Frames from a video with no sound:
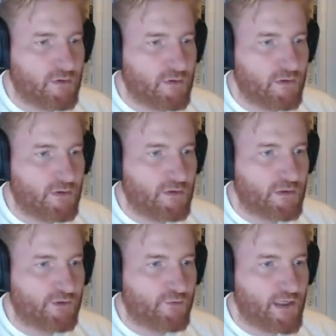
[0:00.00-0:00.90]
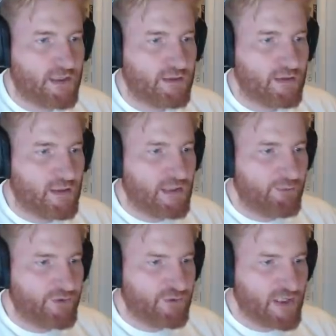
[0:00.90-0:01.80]
Not quite. Now we
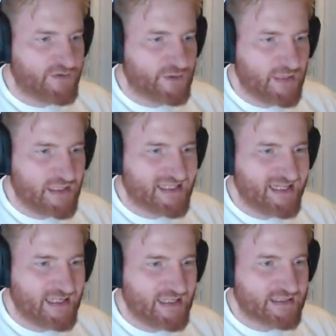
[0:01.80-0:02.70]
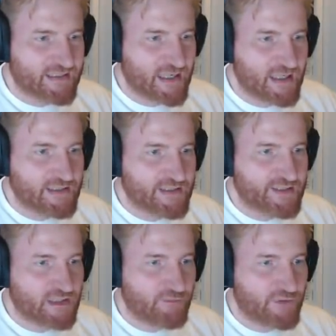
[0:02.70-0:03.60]
do have some SAS guys
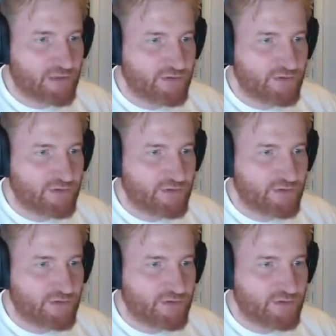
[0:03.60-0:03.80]
somewhere,